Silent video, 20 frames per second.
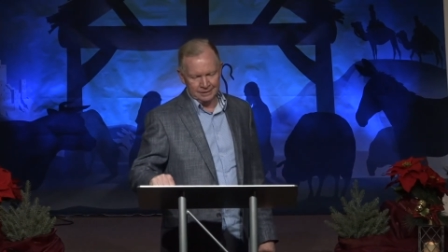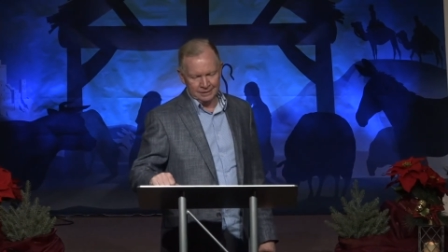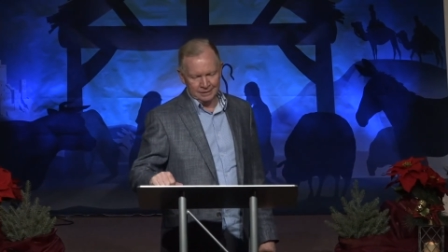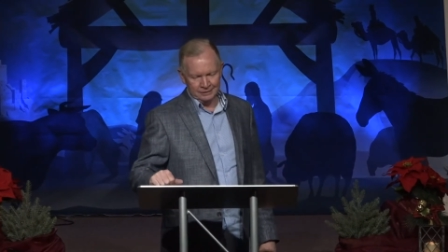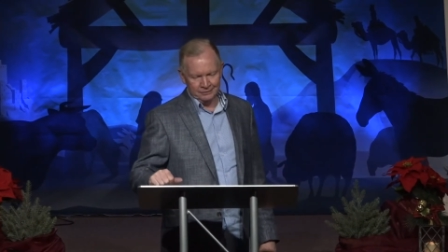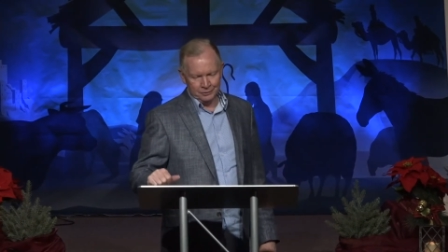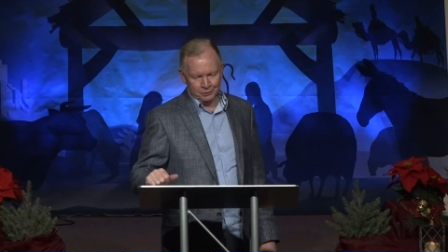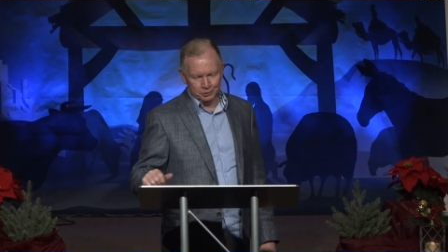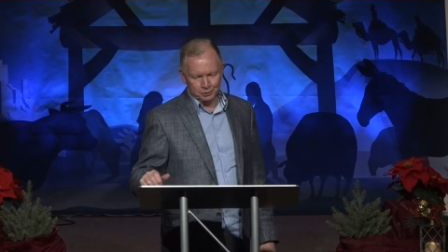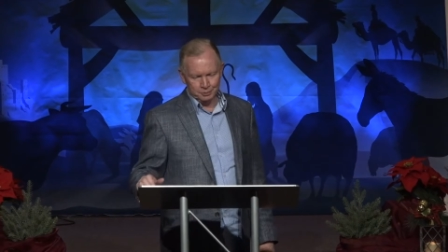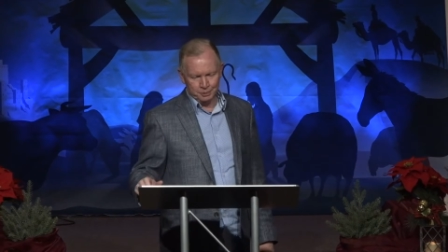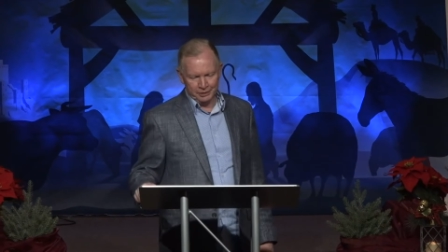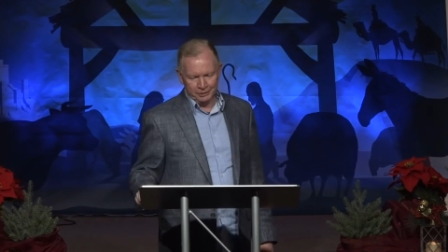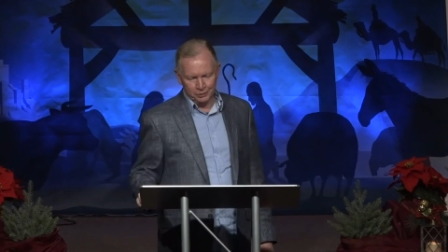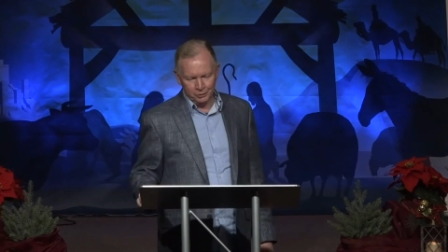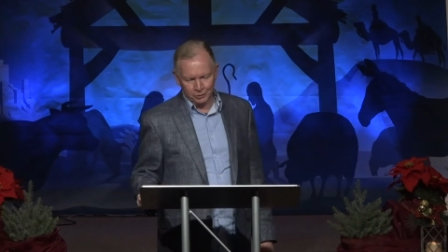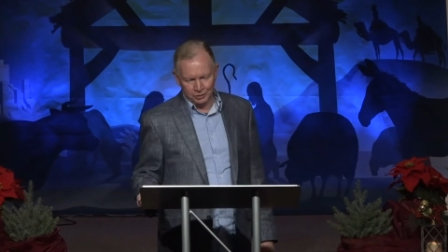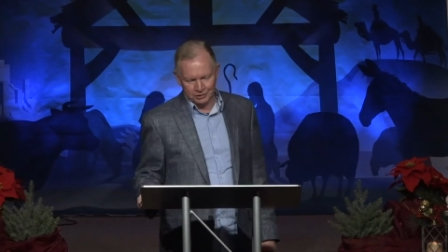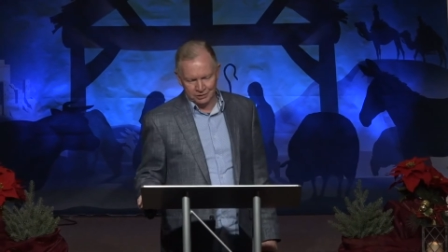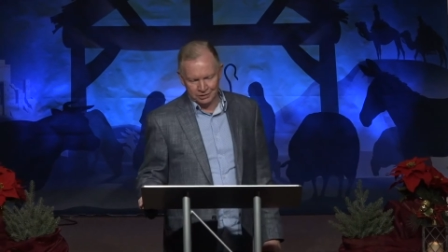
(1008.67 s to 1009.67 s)
1 Peter
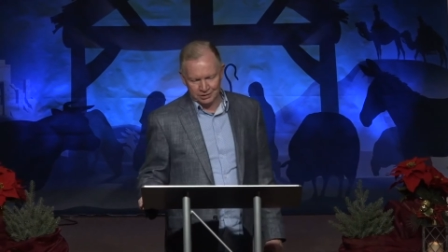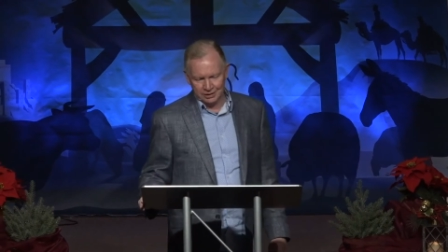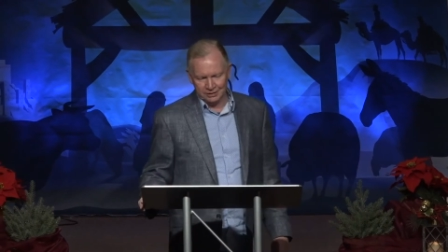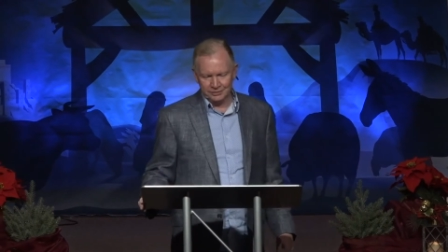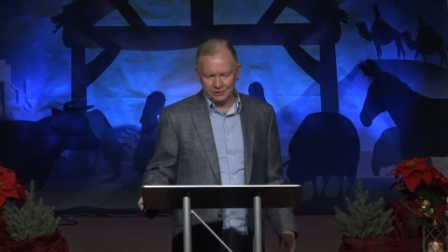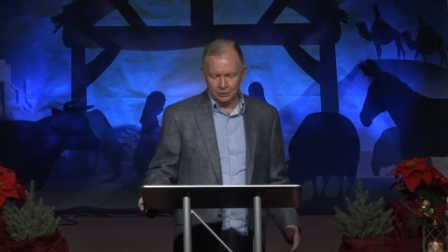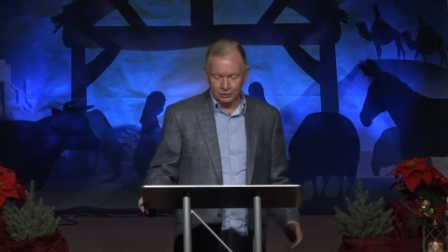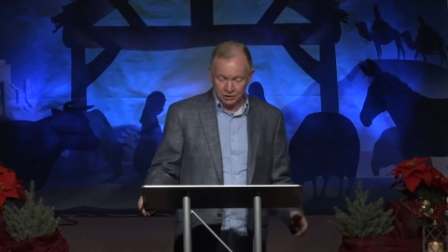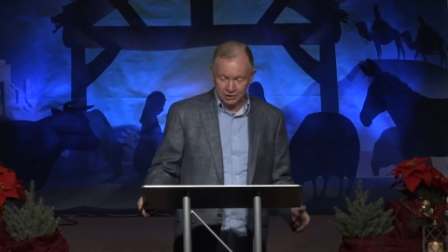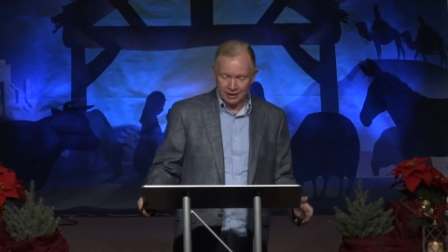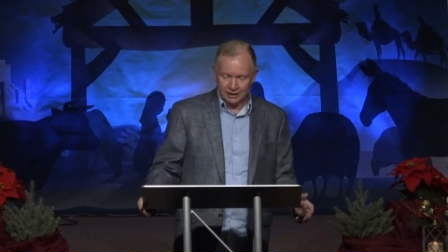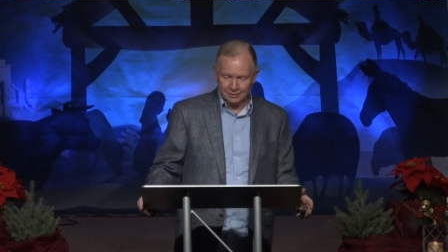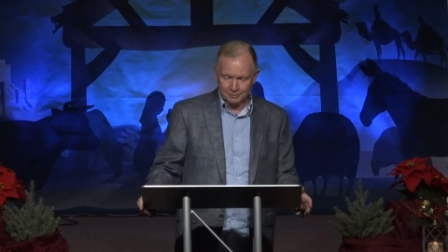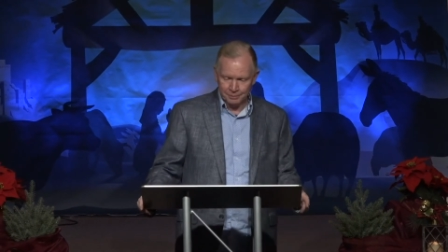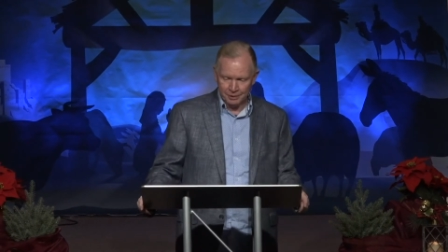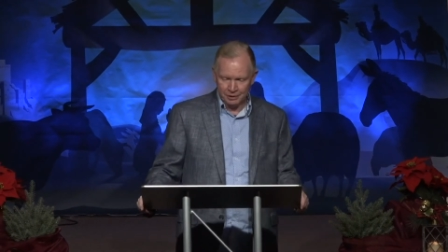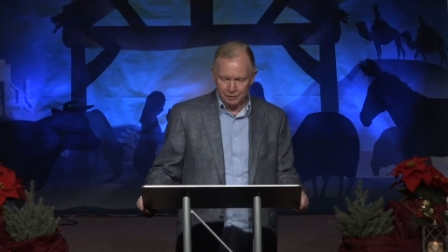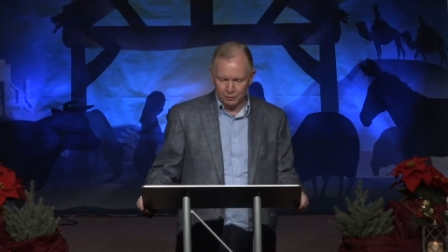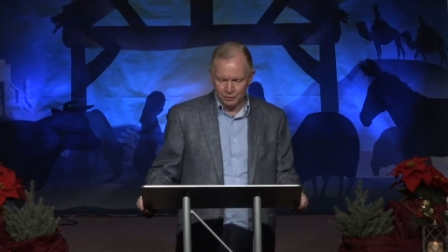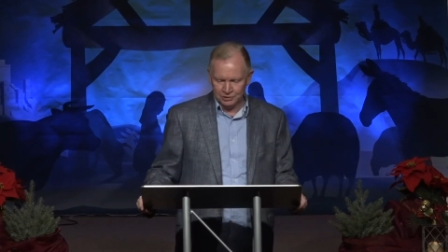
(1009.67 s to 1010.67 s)
1 7 or 2
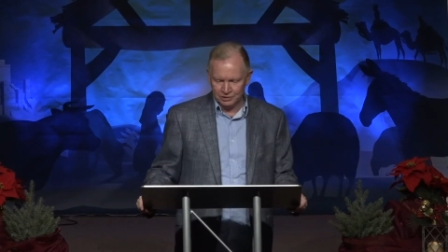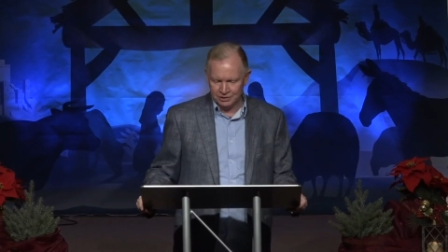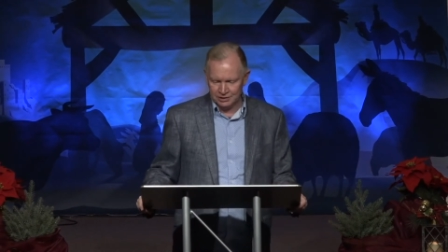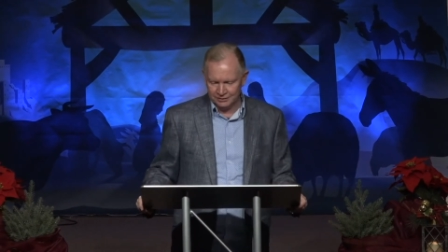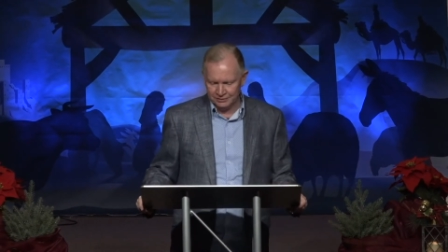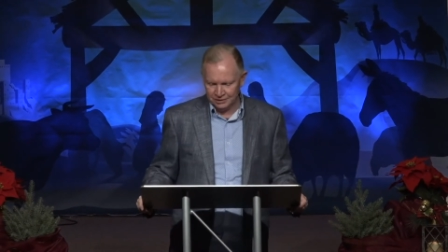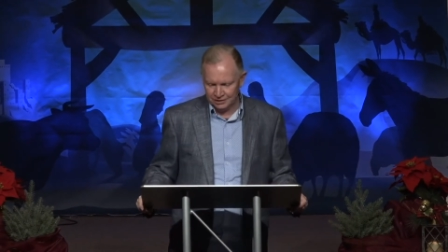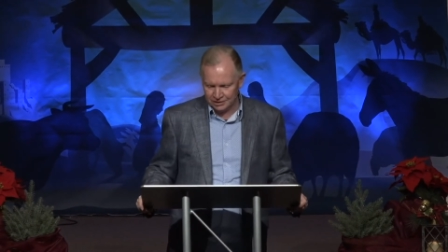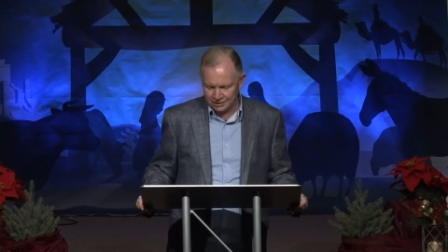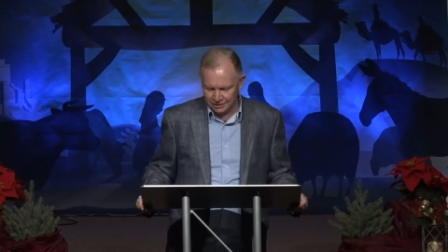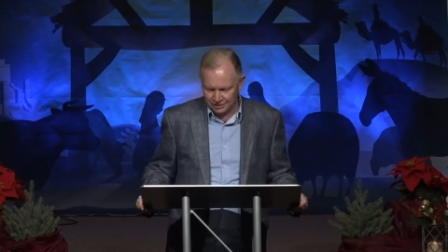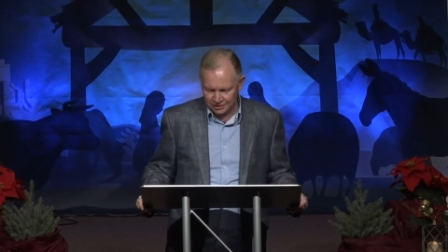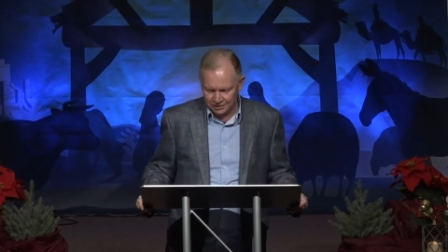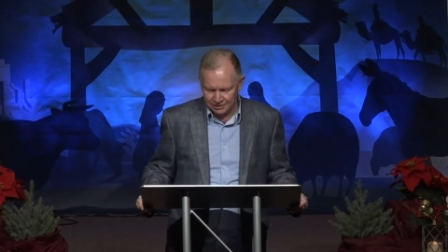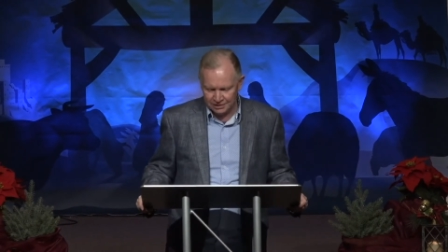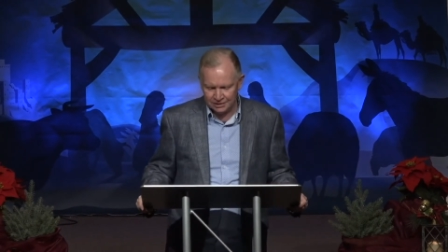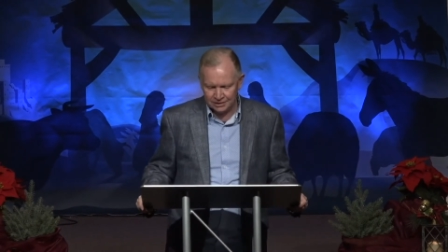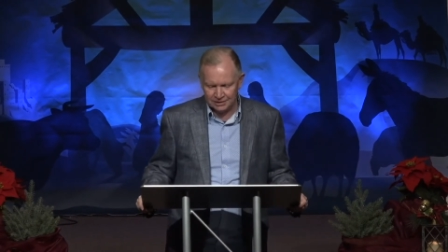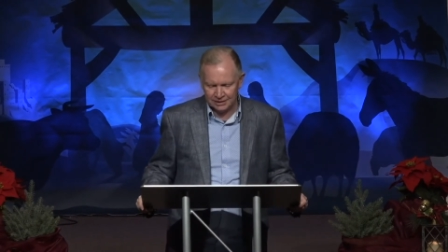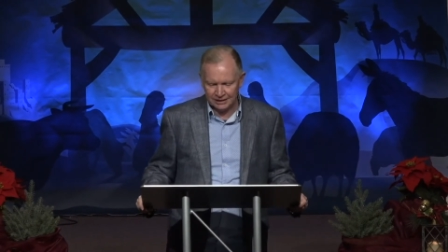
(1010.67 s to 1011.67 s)
Peter 1 7 says this,